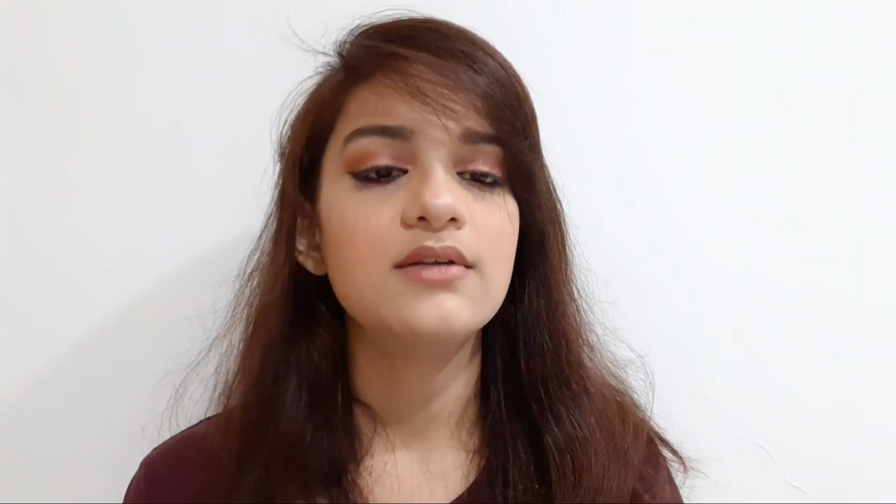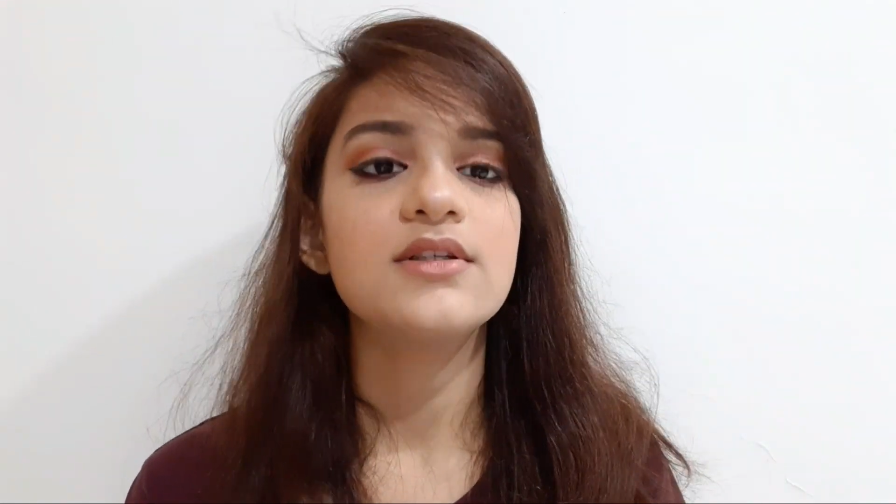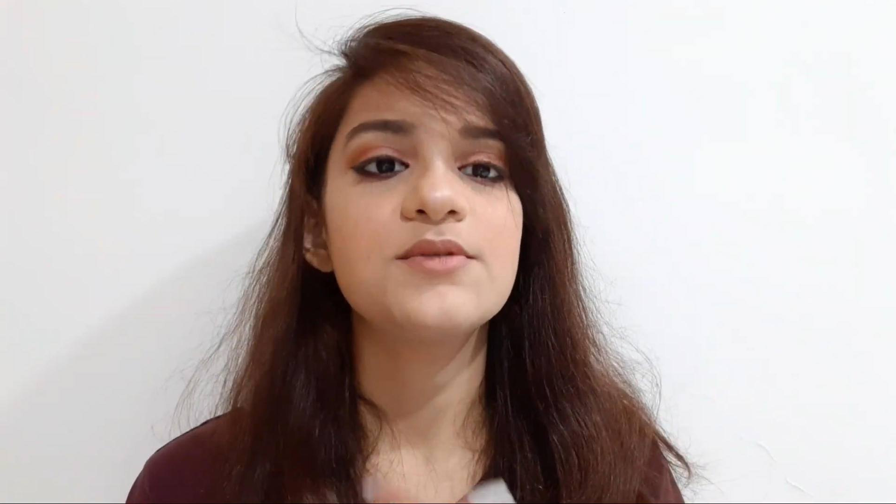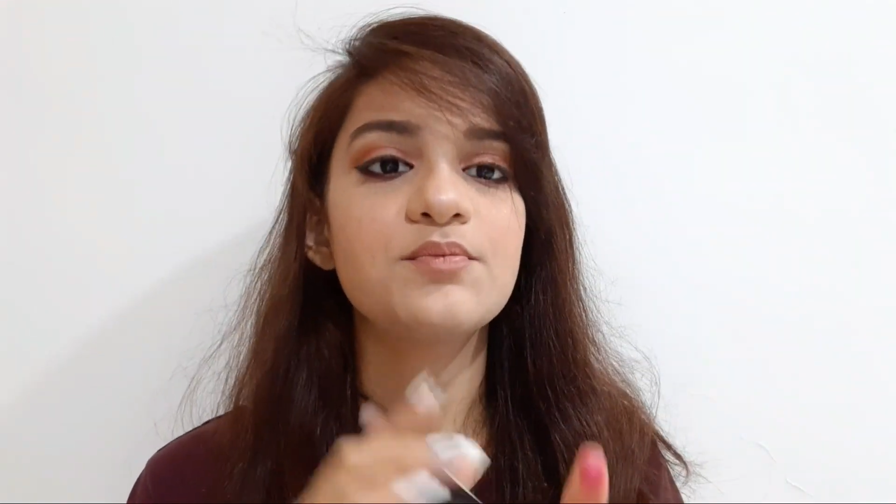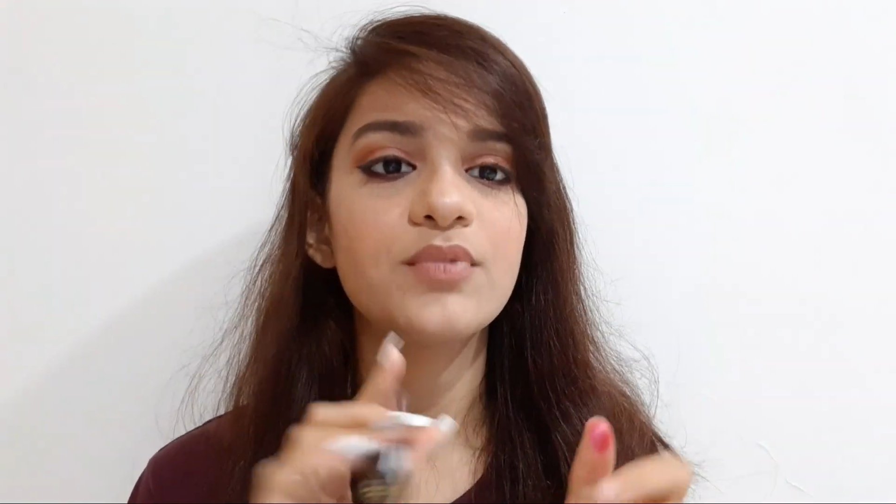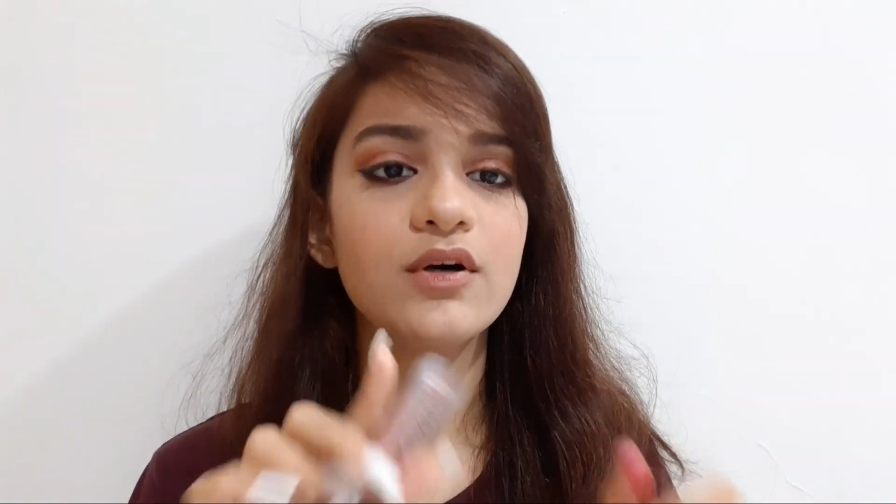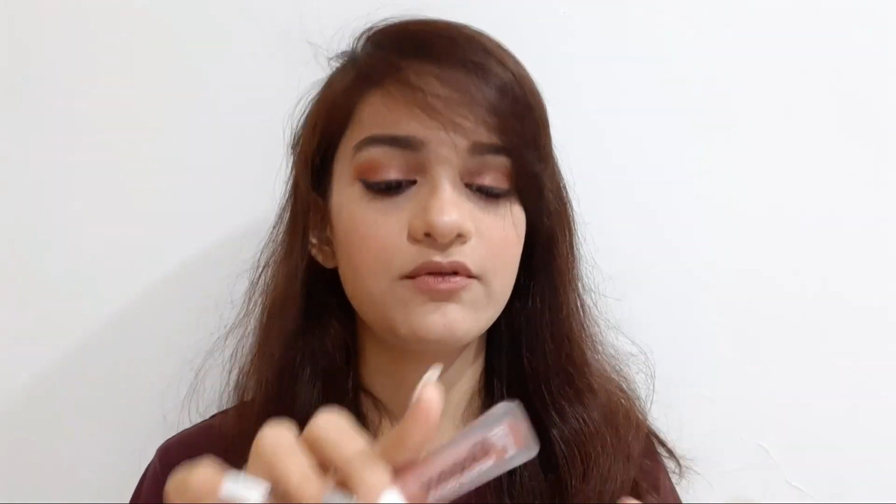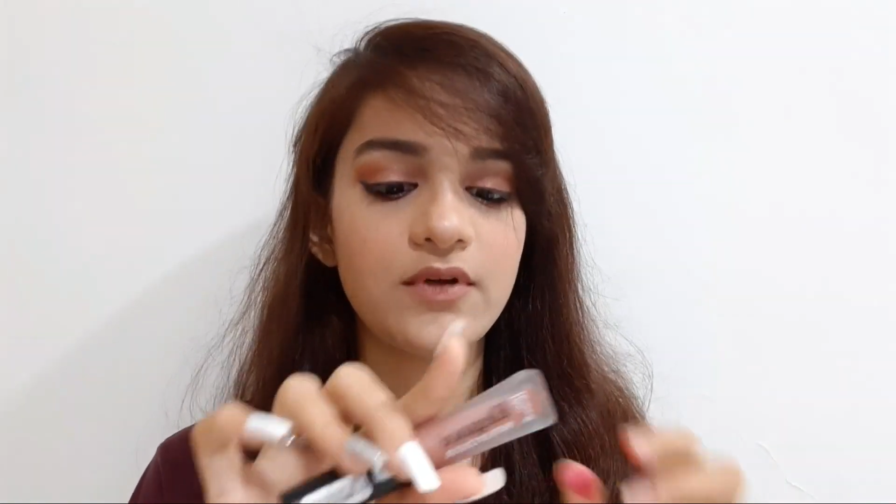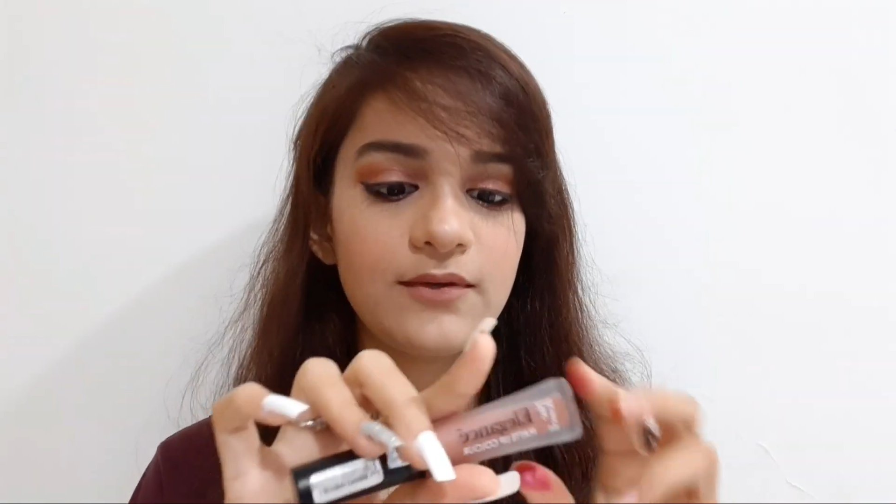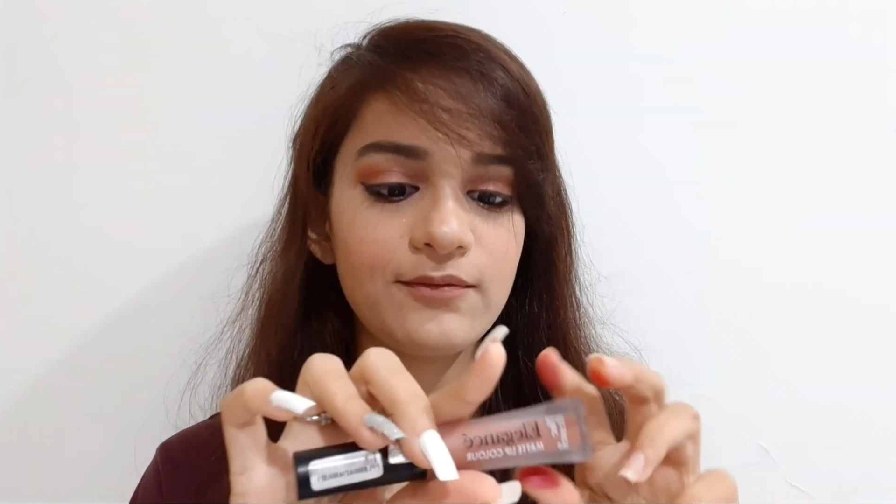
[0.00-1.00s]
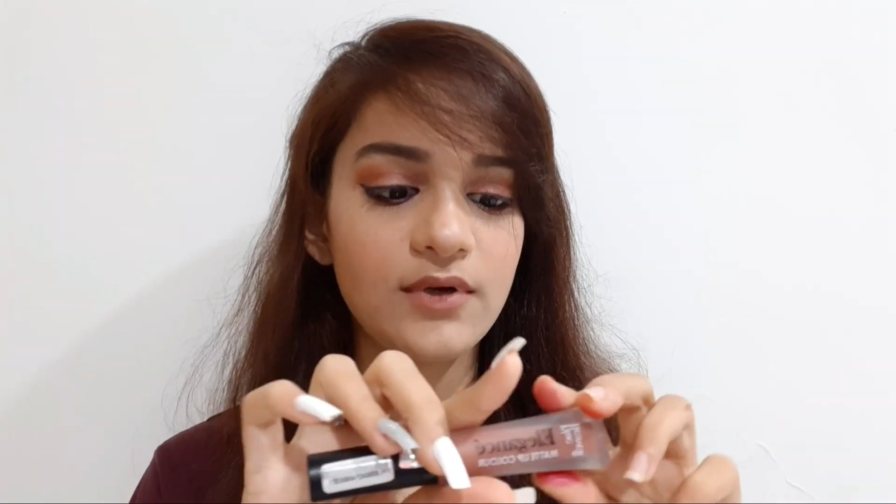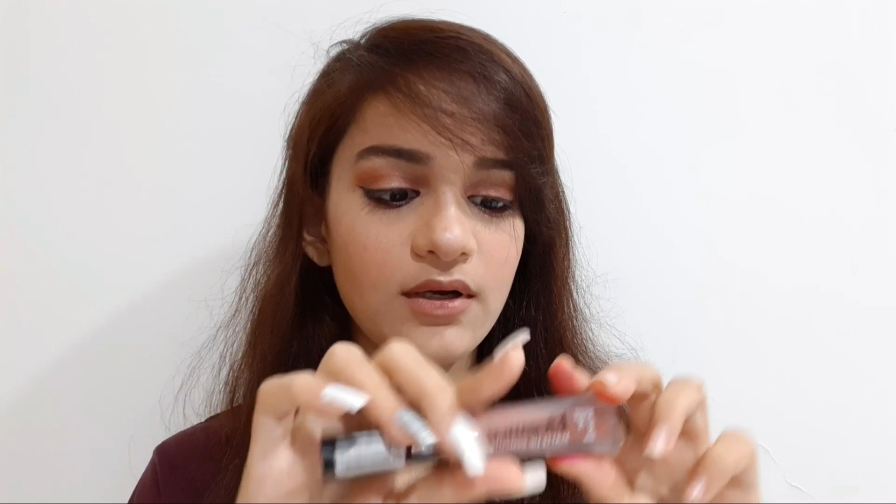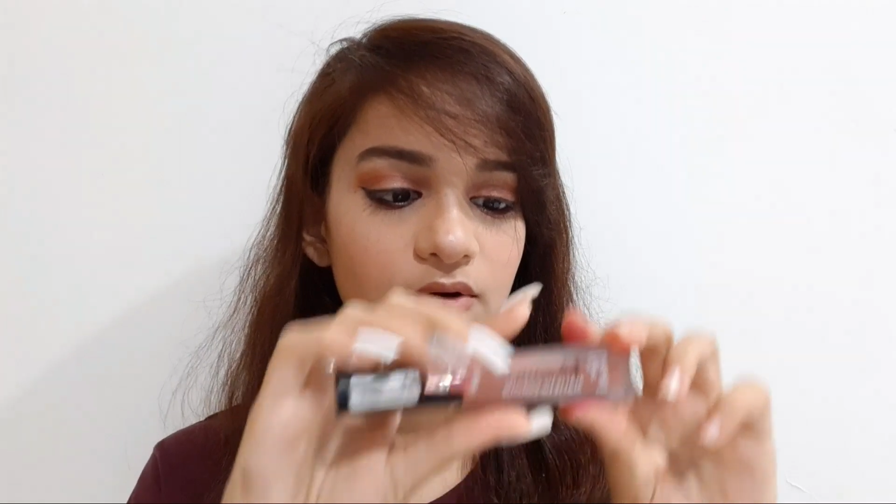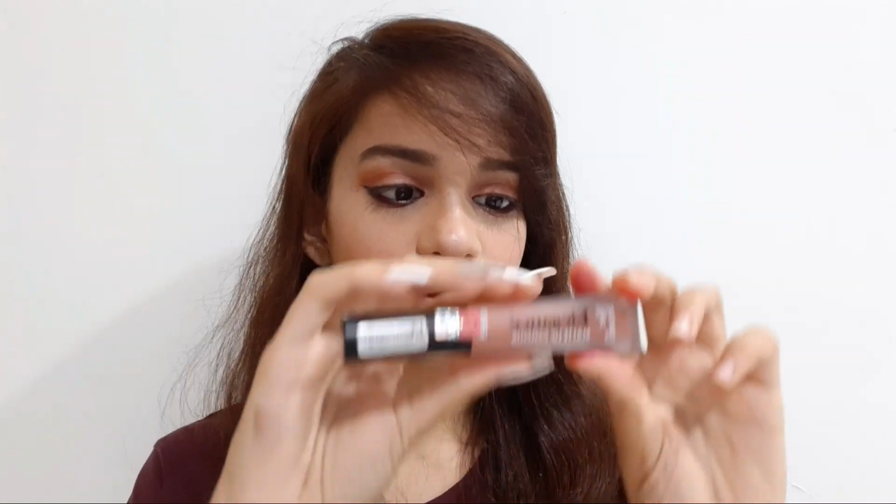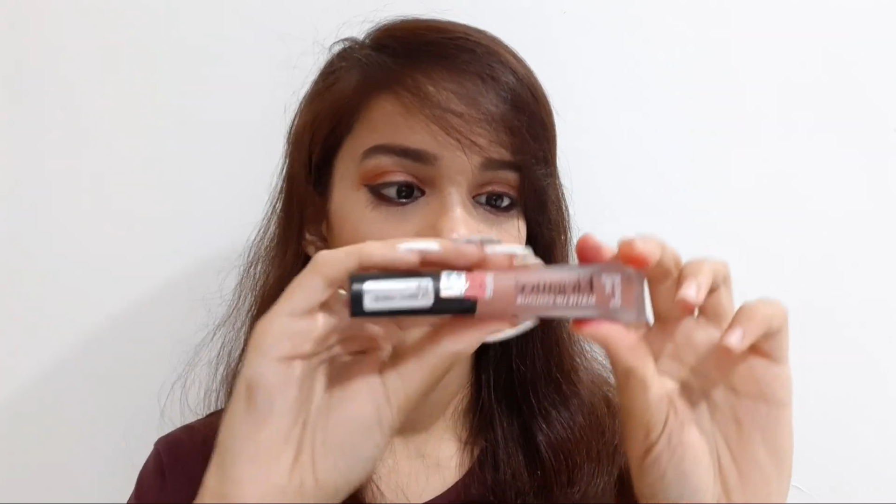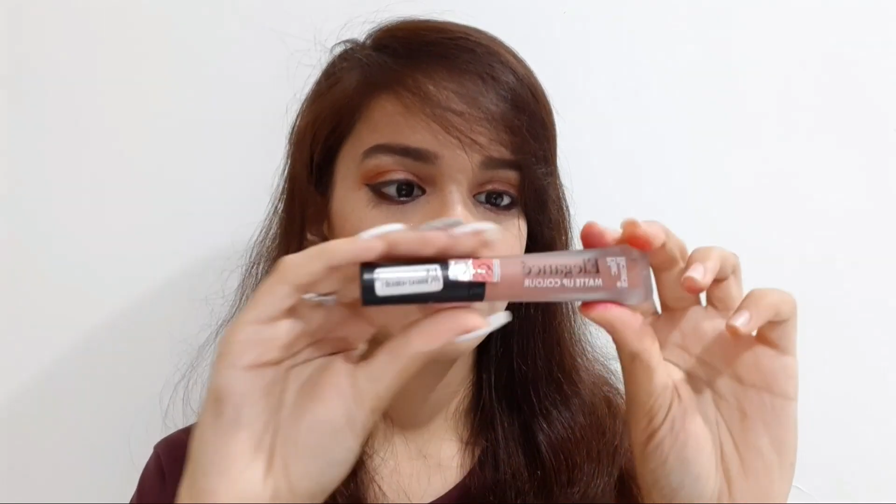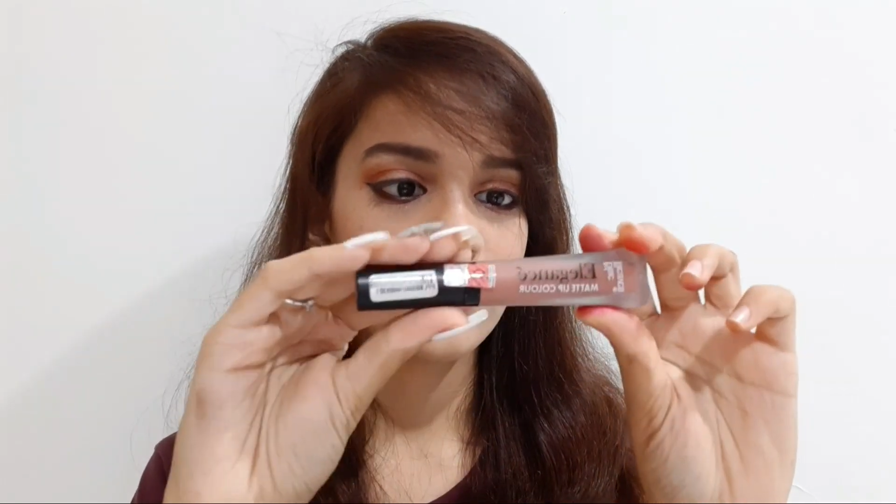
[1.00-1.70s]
It is perfect according